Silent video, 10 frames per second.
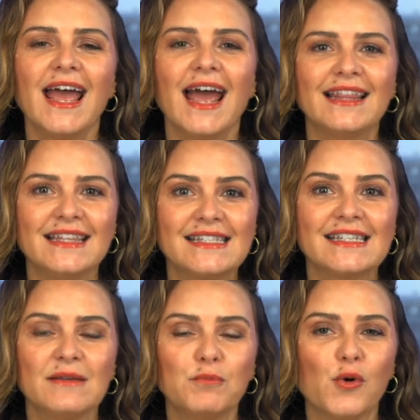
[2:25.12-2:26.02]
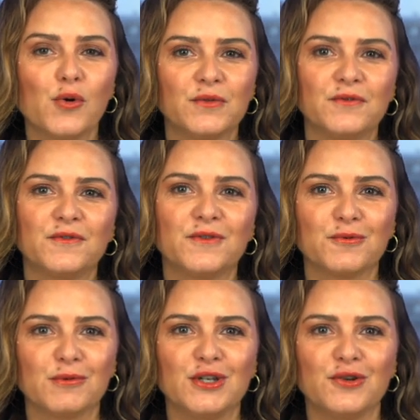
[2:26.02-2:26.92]
And this is important for the
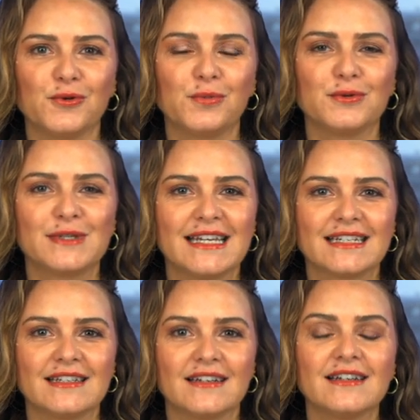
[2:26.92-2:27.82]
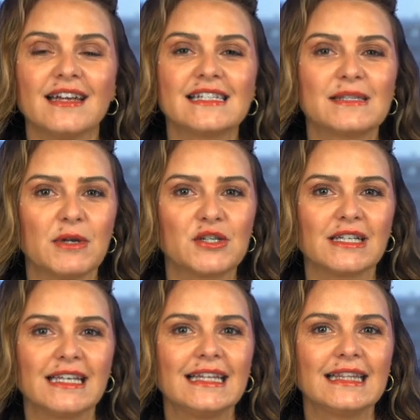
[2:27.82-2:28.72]
renewable sector,
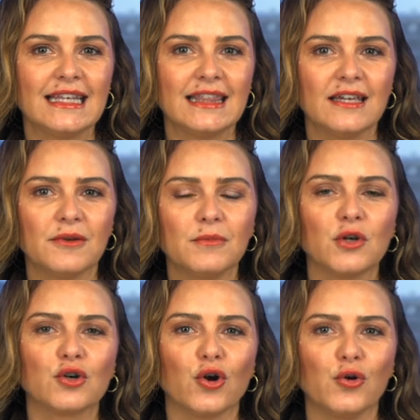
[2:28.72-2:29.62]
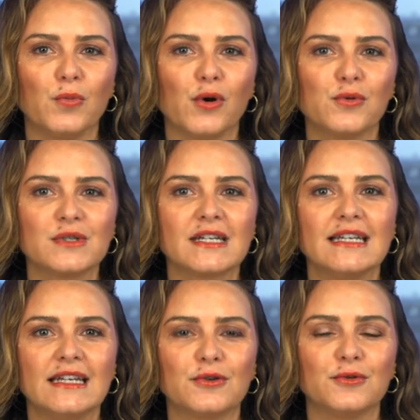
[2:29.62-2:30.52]
especially lithium, cobalt,
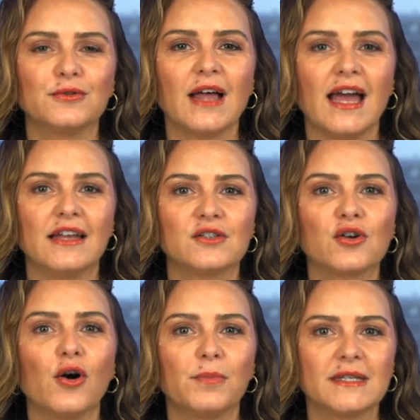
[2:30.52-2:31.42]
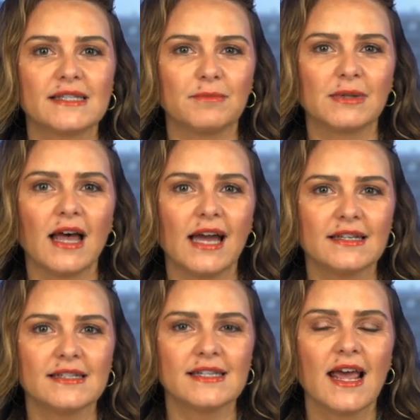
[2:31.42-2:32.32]
nickel and copper
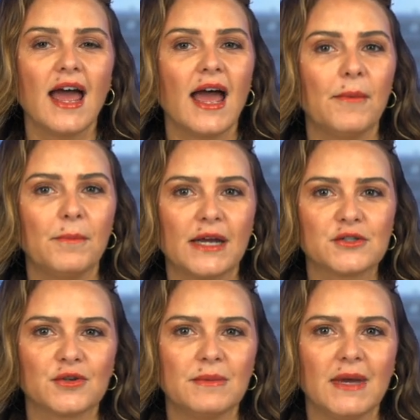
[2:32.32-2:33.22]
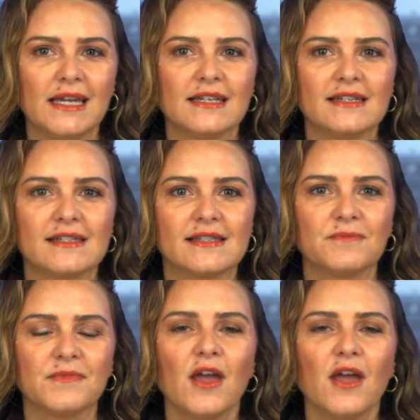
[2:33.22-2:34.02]
suppliers and battery makers.